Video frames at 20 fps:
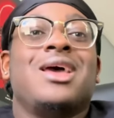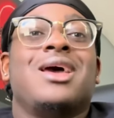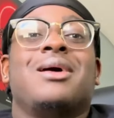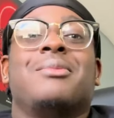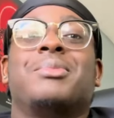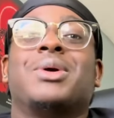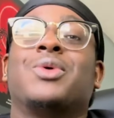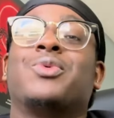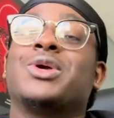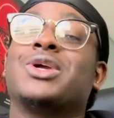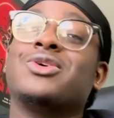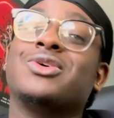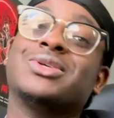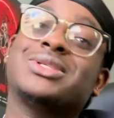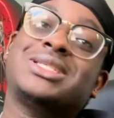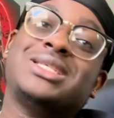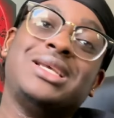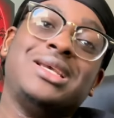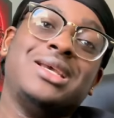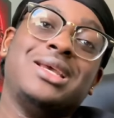But we're gonna
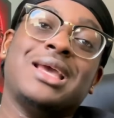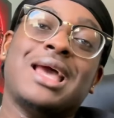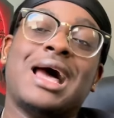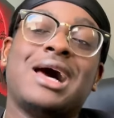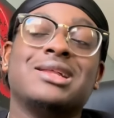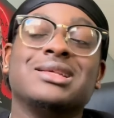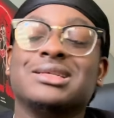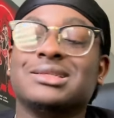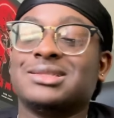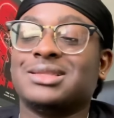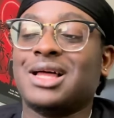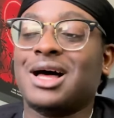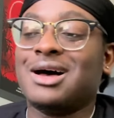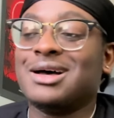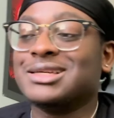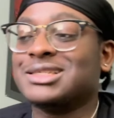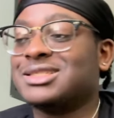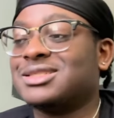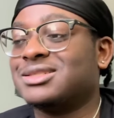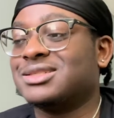see how this
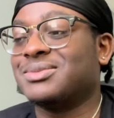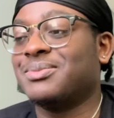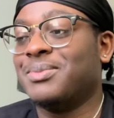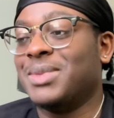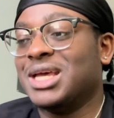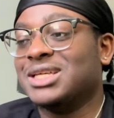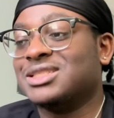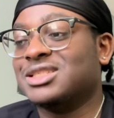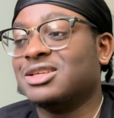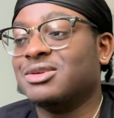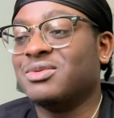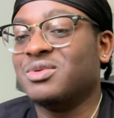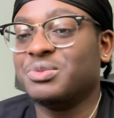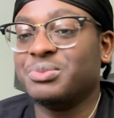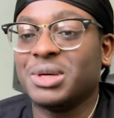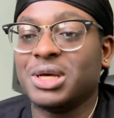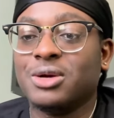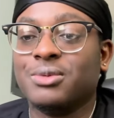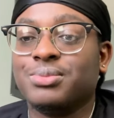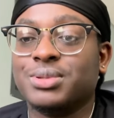loss makes him a
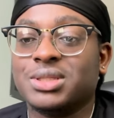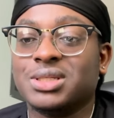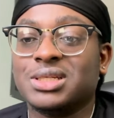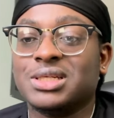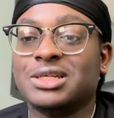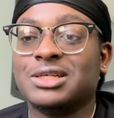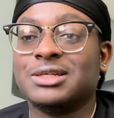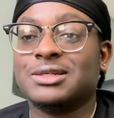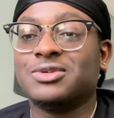better player